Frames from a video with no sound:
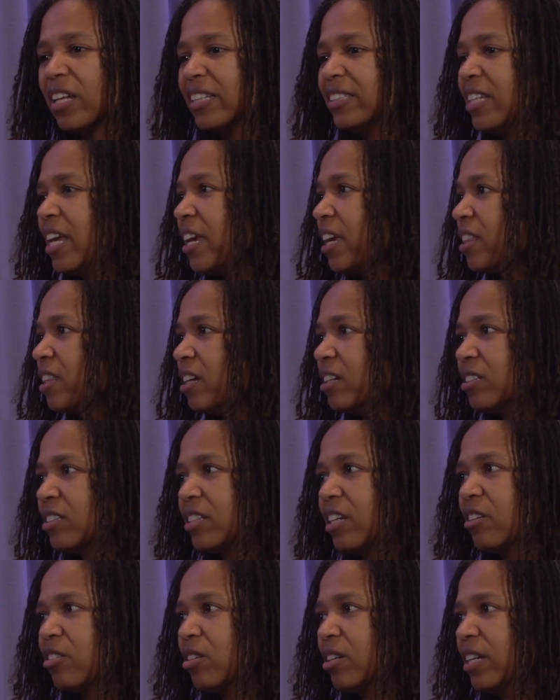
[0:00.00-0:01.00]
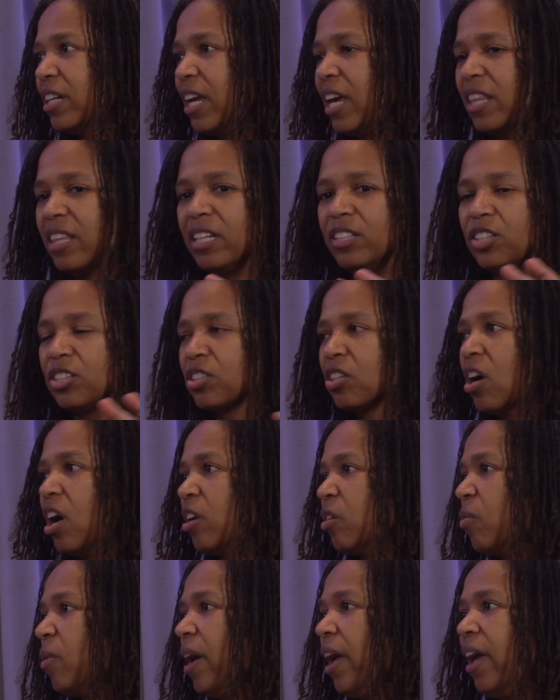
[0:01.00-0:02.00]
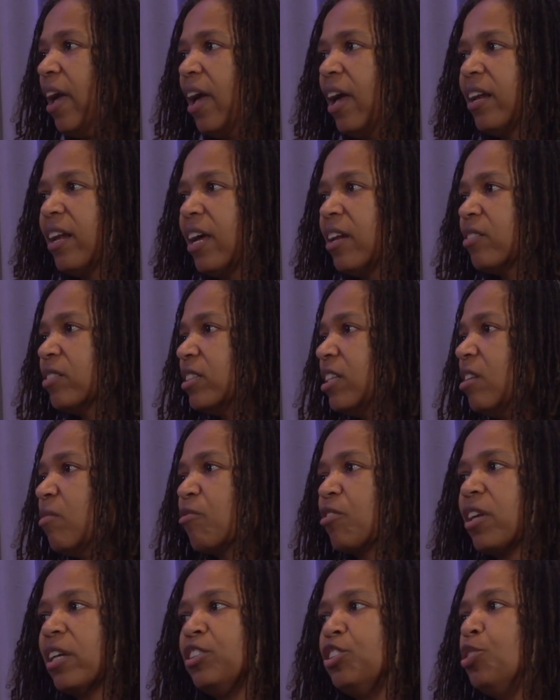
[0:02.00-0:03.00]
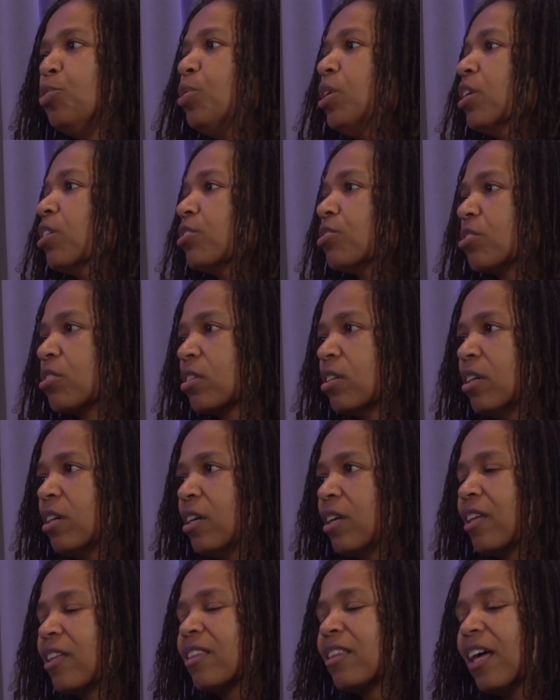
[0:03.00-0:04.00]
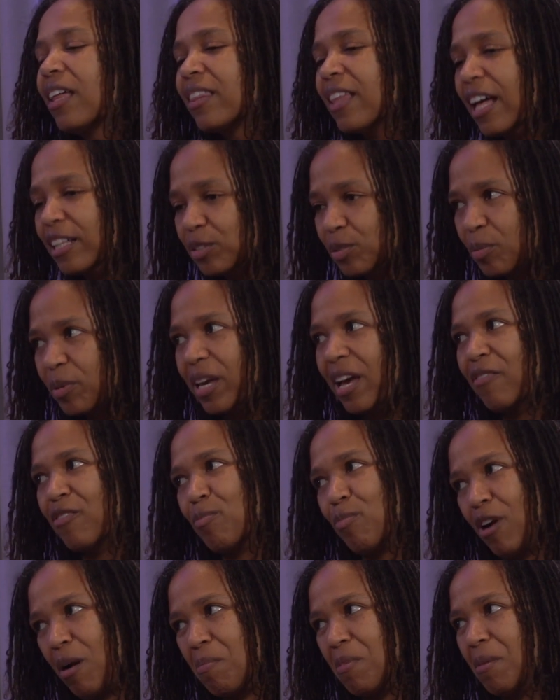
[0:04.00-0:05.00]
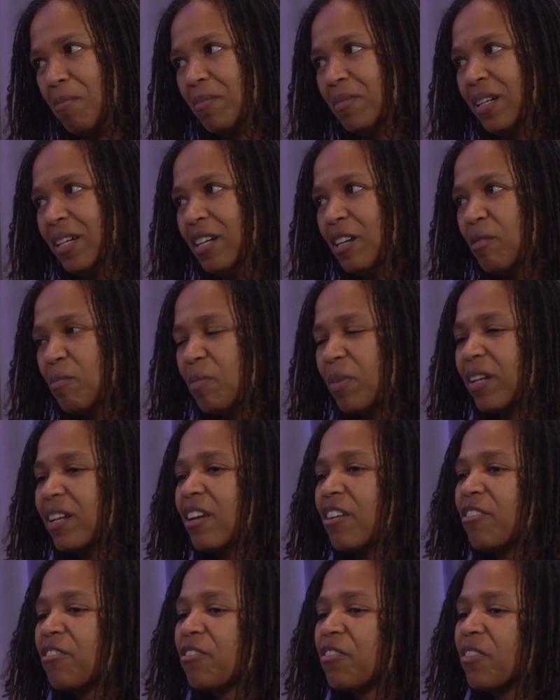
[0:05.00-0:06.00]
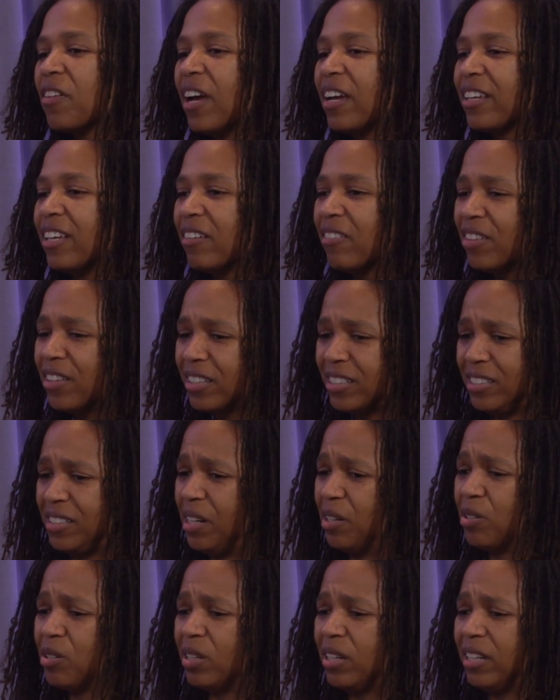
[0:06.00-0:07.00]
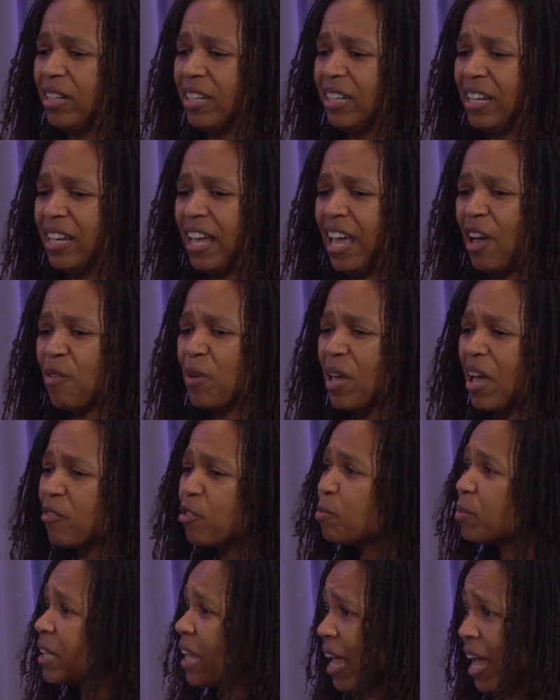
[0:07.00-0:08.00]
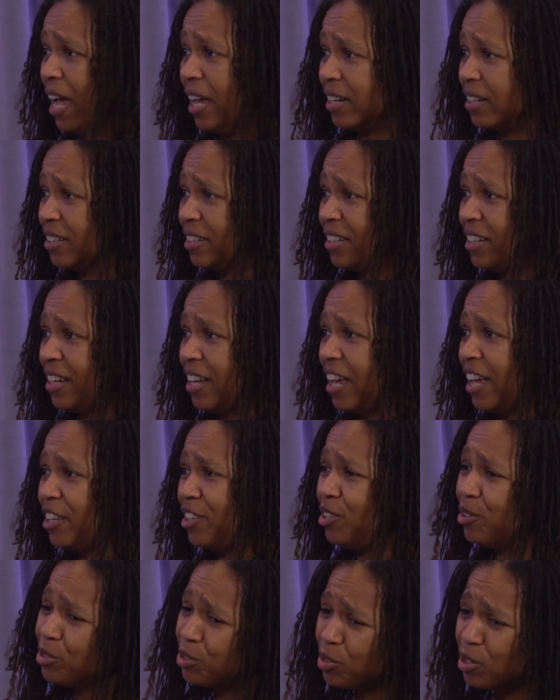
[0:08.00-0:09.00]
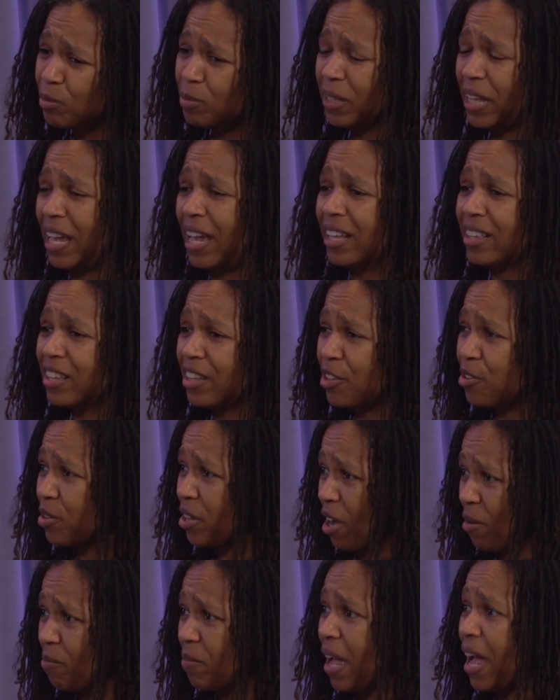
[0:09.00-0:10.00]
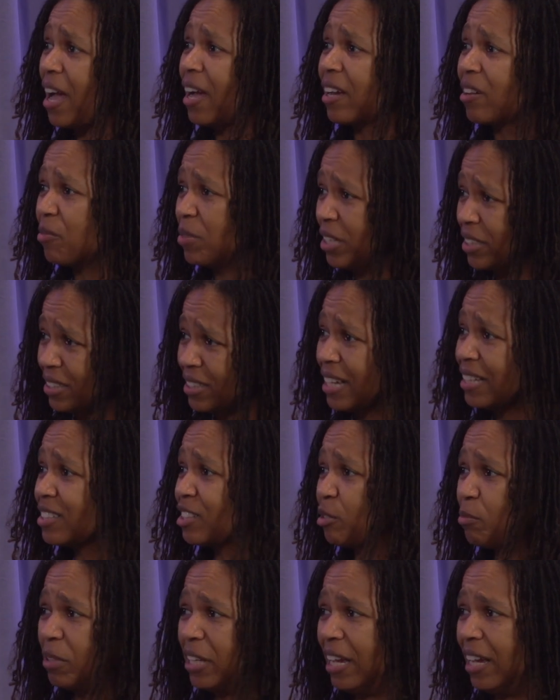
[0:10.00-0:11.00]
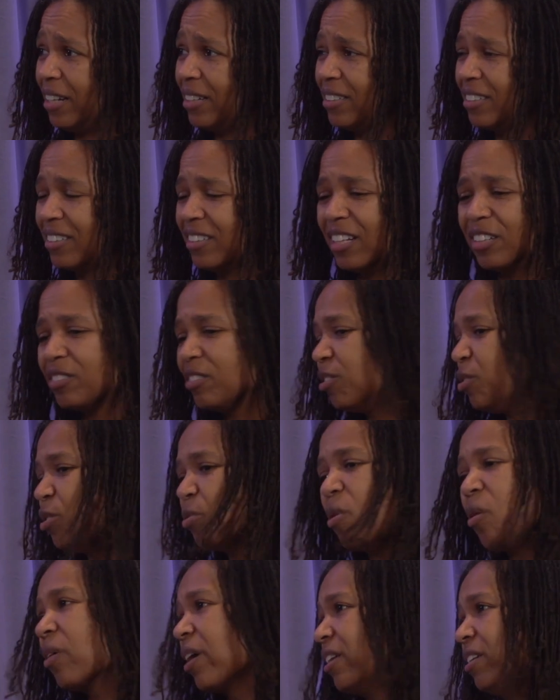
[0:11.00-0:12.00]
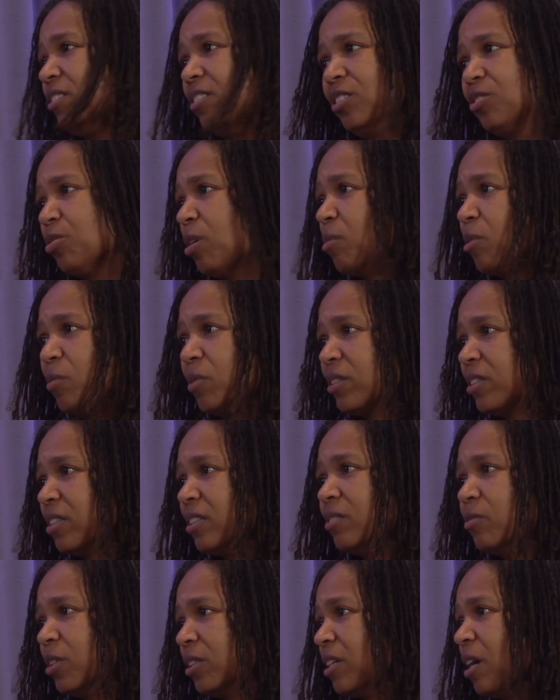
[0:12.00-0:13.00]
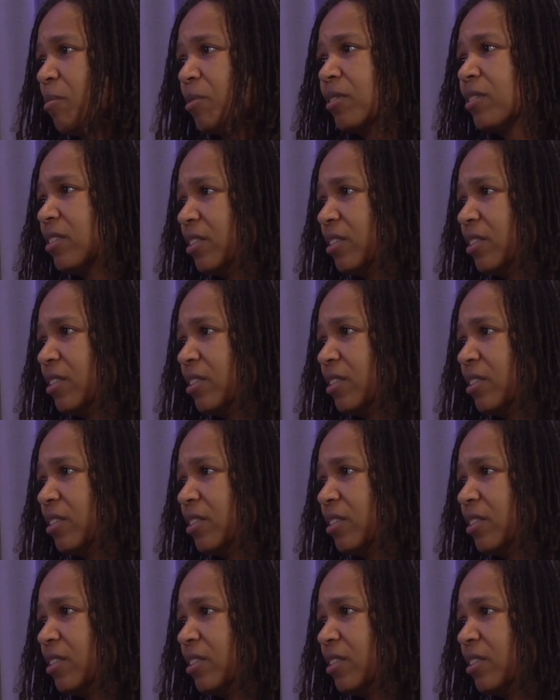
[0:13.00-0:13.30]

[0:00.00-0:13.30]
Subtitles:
taken their steroid and then just gone away, and I don't see them for like 2 years. That's when we have a problem. But if I give you the steroid and we have a plan, and you do the plan, and then you come back and we assess the plan, then you won't get into trouble with topical